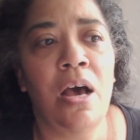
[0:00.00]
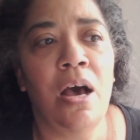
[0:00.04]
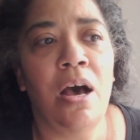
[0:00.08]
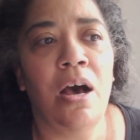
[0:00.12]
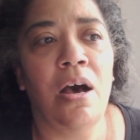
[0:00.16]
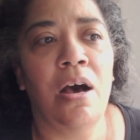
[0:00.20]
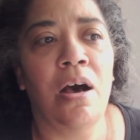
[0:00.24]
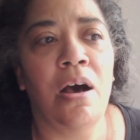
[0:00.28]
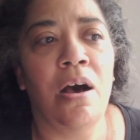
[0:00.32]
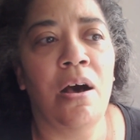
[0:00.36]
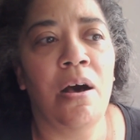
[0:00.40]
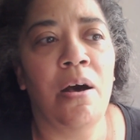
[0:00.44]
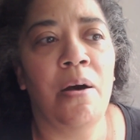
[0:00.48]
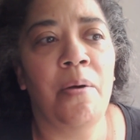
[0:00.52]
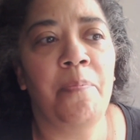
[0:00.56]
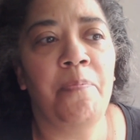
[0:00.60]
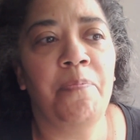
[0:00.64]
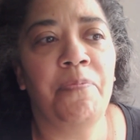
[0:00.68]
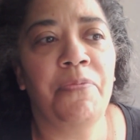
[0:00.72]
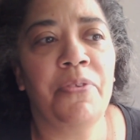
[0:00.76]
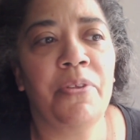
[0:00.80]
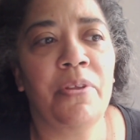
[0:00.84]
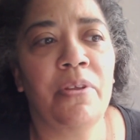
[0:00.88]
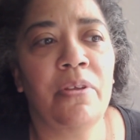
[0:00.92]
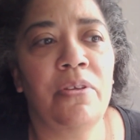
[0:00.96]

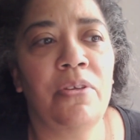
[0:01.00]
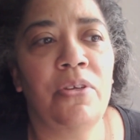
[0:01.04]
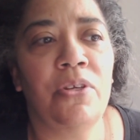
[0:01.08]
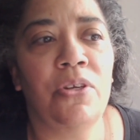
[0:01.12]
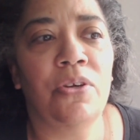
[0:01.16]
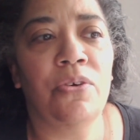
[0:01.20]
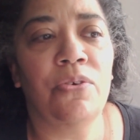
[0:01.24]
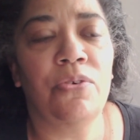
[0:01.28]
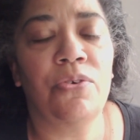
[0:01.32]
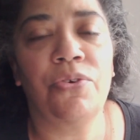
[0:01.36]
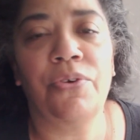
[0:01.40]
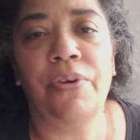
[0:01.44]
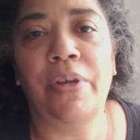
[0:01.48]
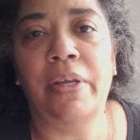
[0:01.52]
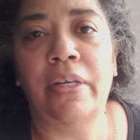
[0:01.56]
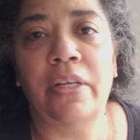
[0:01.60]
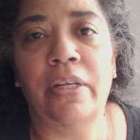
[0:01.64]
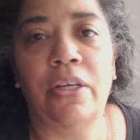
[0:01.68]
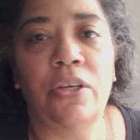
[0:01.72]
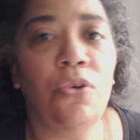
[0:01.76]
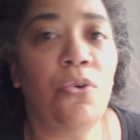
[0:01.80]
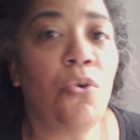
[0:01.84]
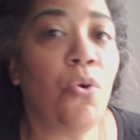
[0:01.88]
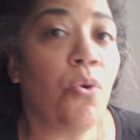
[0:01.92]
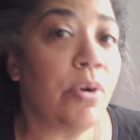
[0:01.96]

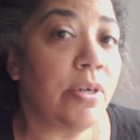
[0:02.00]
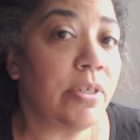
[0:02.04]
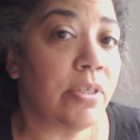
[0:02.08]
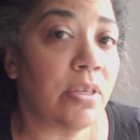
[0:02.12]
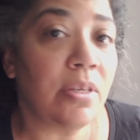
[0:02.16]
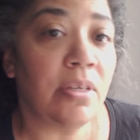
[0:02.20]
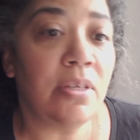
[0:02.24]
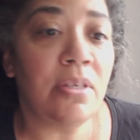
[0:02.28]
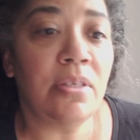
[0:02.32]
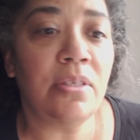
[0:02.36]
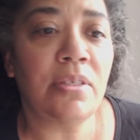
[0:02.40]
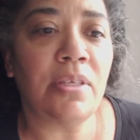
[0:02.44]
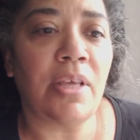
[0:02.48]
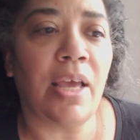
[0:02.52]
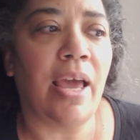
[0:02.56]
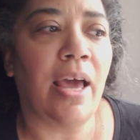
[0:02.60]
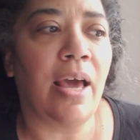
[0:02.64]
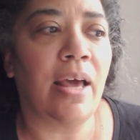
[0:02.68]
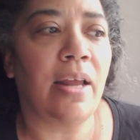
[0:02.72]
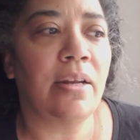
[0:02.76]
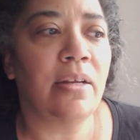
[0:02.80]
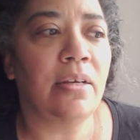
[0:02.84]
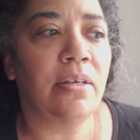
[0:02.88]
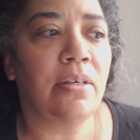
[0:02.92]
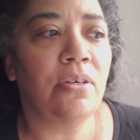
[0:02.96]
creating courses. I
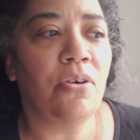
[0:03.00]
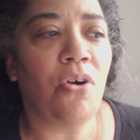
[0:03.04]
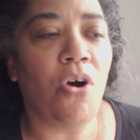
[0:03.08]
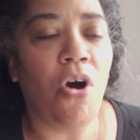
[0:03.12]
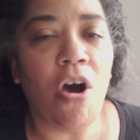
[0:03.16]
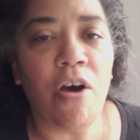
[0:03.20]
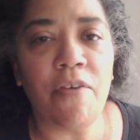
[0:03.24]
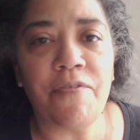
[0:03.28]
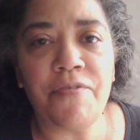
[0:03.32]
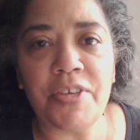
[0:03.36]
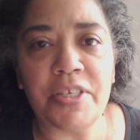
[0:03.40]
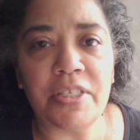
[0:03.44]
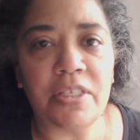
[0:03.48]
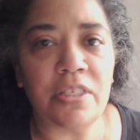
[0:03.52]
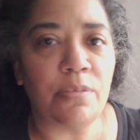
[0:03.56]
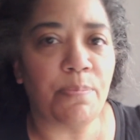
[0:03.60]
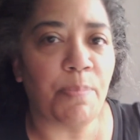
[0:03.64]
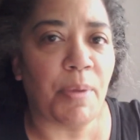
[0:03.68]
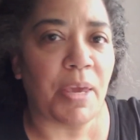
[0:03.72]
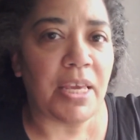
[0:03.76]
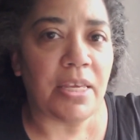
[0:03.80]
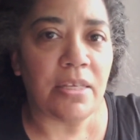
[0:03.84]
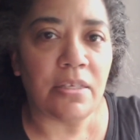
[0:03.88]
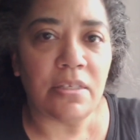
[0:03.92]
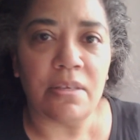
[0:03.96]
had an office
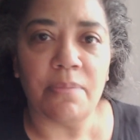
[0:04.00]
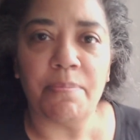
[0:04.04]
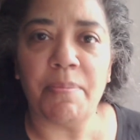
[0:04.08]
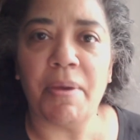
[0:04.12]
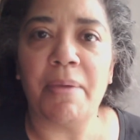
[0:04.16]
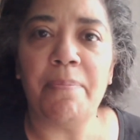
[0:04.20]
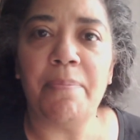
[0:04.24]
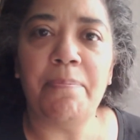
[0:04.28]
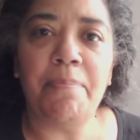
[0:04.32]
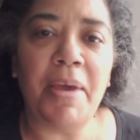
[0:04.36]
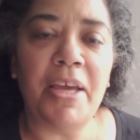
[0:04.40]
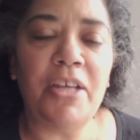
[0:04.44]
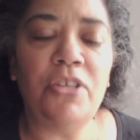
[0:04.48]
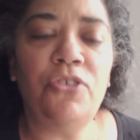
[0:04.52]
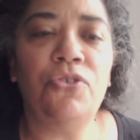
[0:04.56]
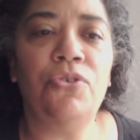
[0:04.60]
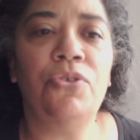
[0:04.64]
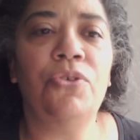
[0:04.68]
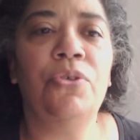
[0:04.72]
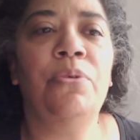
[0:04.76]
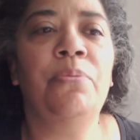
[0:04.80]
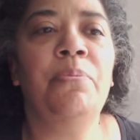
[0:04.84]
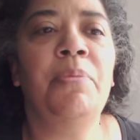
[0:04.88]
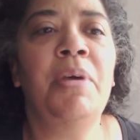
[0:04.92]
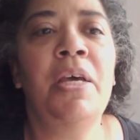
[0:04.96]
space in my
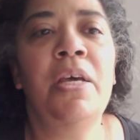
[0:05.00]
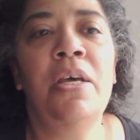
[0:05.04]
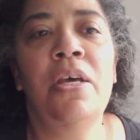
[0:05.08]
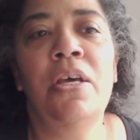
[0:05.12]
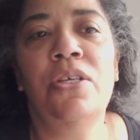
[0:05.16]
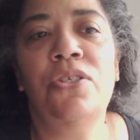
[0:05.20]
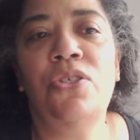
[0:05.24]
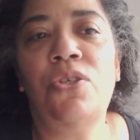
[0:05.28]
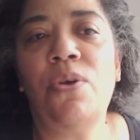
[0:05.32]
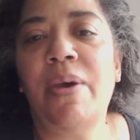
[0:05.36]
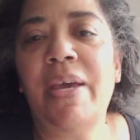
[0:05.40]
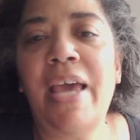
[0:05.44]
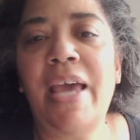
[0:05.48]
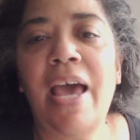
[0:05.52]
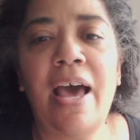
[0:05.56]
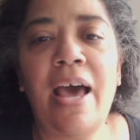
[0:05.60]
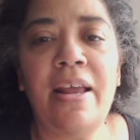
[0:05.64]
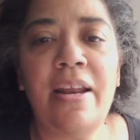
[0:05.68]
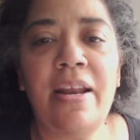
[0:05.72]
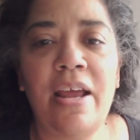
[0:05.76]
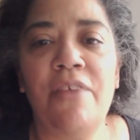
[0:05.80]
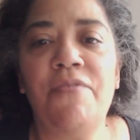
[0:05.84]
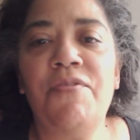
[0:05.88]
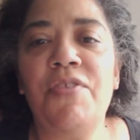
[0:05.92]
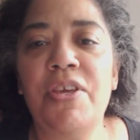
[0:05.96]
bedroom. So I had
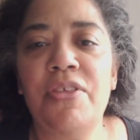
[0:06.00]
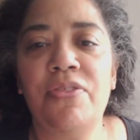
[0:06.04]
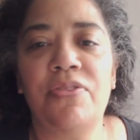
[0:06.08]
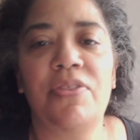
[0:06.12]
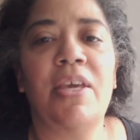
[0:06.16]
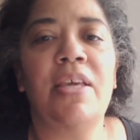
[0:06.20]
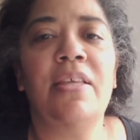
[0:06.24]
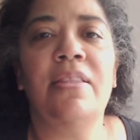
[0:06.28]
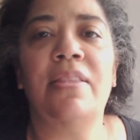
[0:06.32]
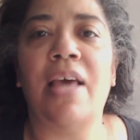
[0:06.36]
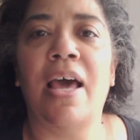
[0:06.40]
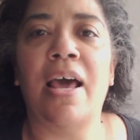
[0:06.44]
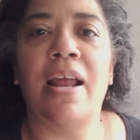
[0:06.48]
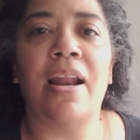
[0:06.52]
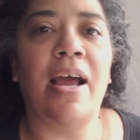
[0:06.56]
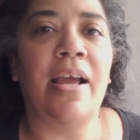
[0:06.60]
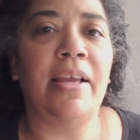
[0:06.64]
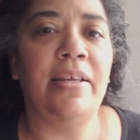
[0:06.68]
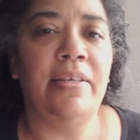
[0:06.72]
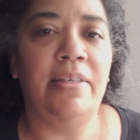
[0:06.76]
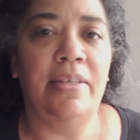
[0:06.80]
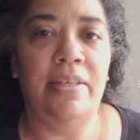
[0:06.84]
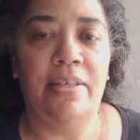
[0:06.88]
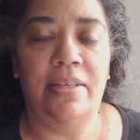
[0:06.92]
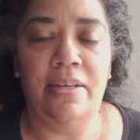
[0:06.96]
everything that I
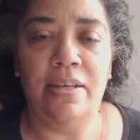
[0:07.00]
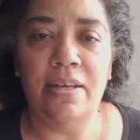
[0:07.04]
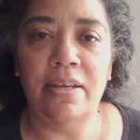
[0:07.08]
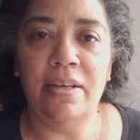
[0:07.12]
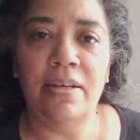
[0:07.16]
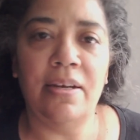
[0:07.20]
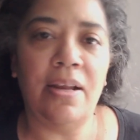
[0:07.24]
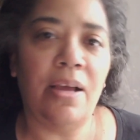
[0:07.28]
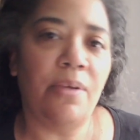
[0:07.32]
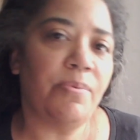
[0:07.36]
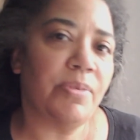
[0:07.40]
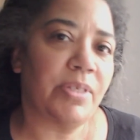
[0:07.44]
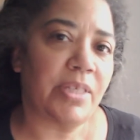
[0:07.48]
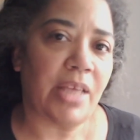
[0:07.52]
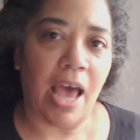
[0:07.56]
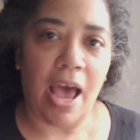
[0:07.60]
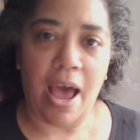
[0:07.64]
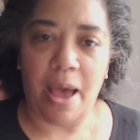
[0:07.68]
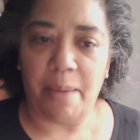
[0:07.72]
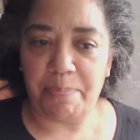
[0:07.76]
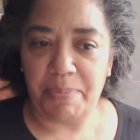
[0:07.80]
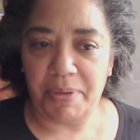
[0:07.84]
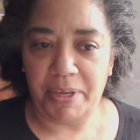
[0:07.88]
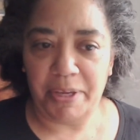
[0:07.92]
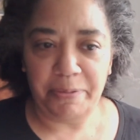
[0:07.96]
needed and I was
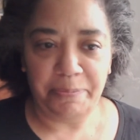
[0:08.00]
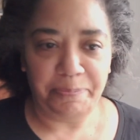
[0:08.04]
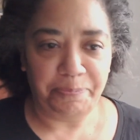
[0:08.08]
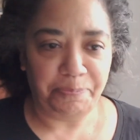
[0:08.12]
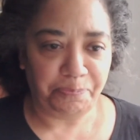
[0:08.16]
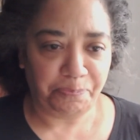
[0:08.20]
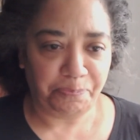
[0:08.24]
happy.